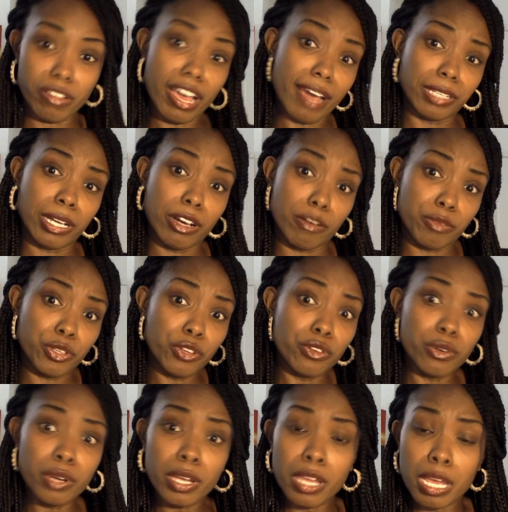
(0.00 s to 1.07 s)
I have to help
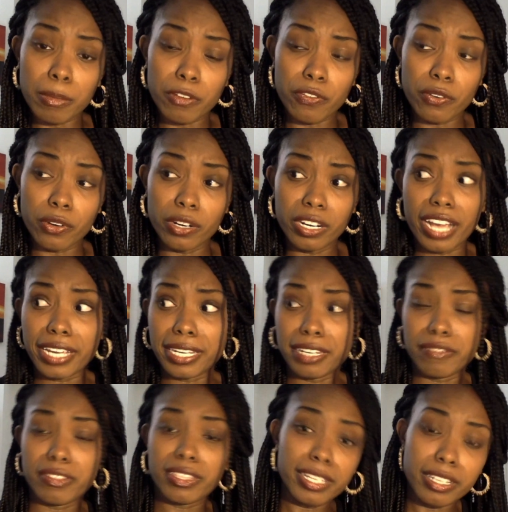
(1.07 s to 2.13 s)
you before I can
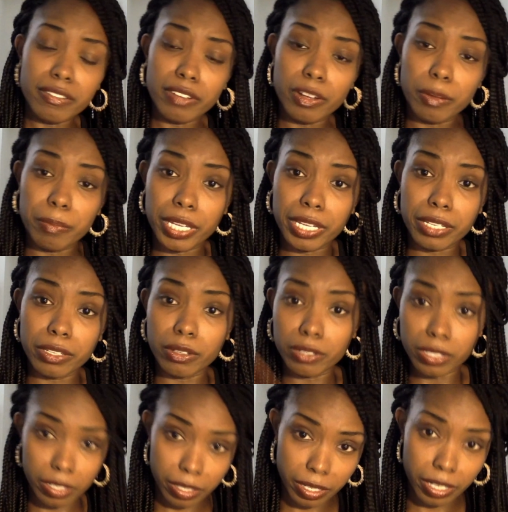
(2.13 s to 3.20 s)
even think of helping
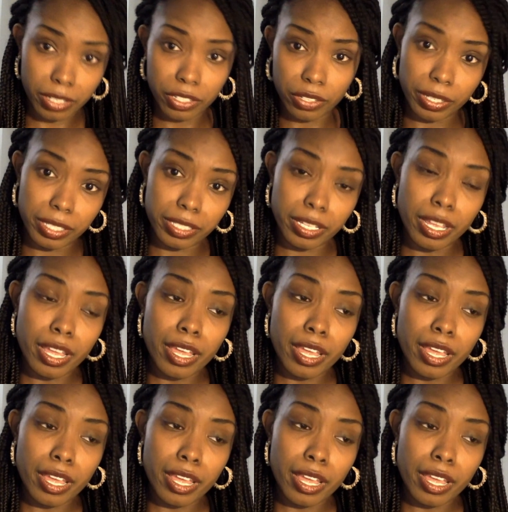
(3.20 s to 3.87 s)
those other countries.